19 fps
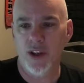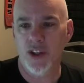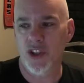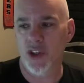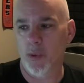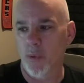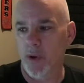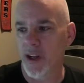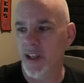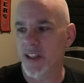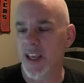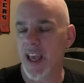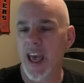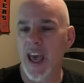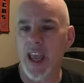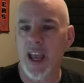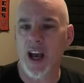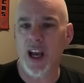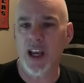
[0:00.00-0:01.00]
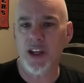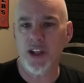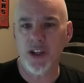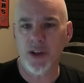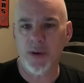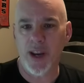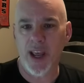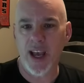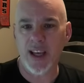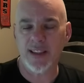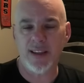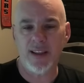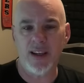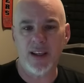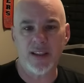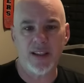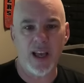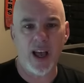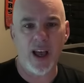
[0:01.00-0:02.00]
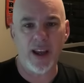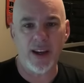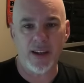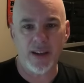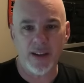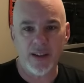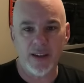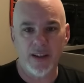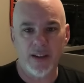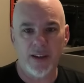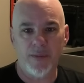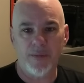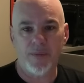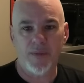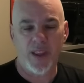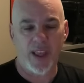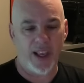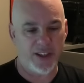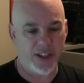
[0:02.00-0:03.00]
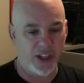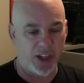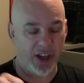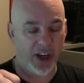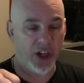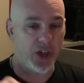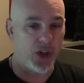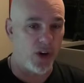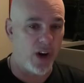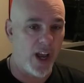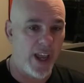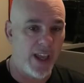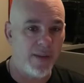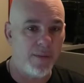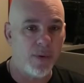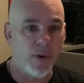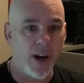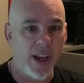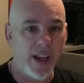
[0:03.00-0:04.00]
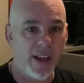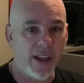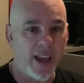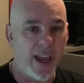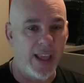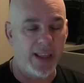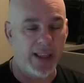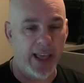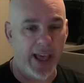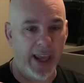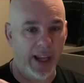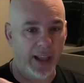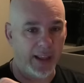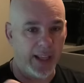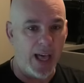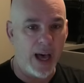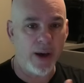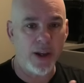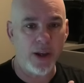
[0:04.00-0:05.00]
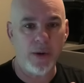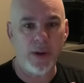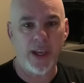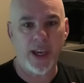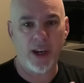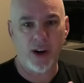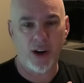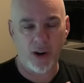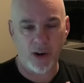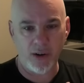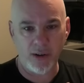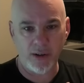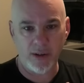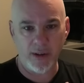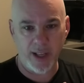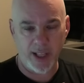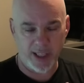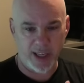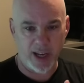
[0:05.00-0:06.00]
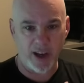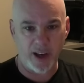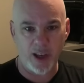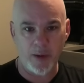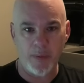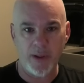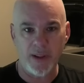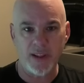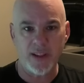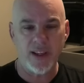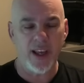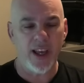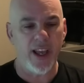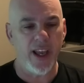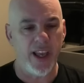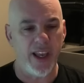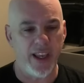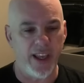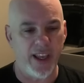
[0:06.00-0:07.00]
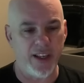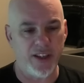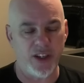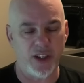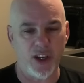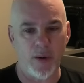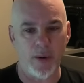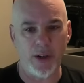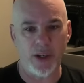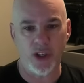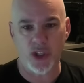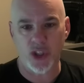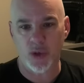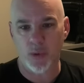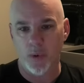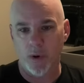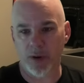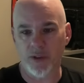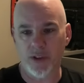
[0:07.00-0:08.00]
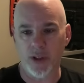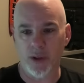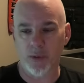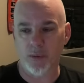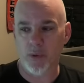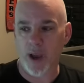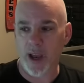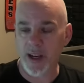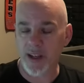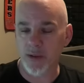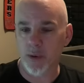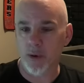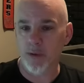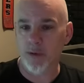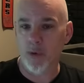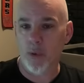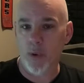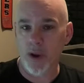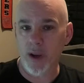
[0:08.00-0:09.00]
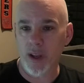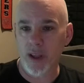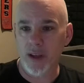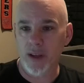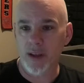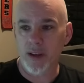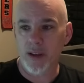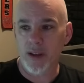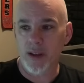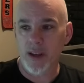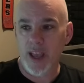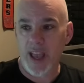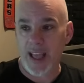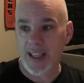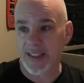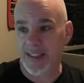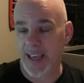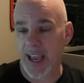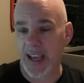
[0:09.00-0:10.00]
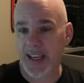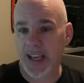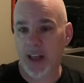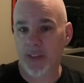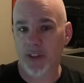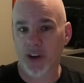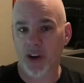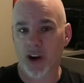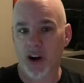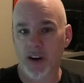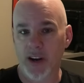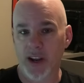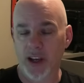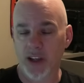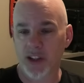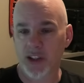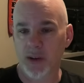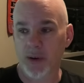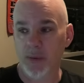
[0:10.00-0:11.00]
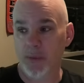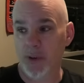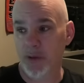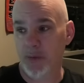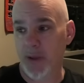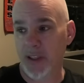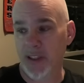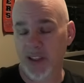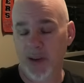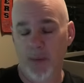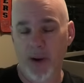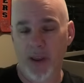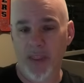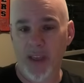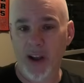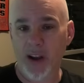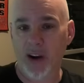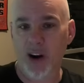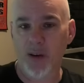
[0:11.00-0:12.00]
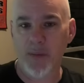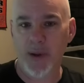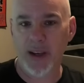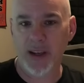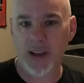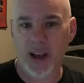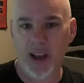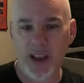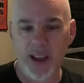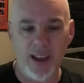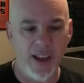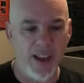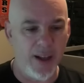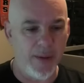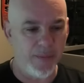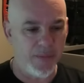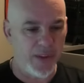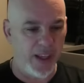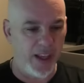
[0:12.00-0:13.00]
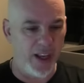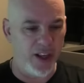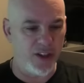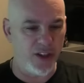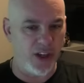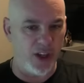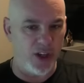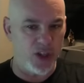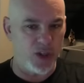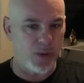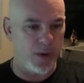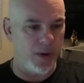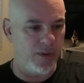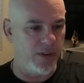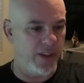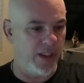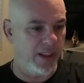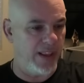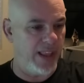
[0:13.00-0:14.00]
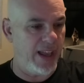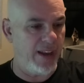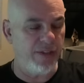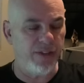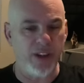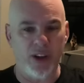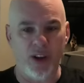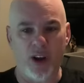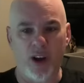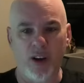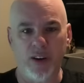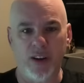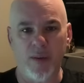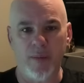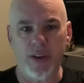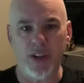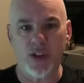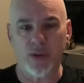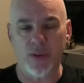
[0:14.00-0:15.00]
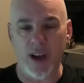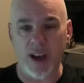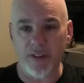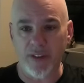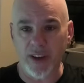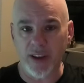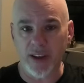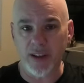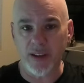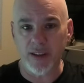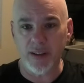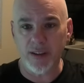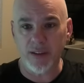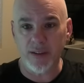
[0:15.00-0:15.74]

So what does the AI do? It has to decide. Is it going to try and brake and allow you to get hurt, its occupants? Is it going to swerve to the right to avoid and take out the car next to it, which means somebody in that car may die? Is it going to swerve to the left in oncoming traffic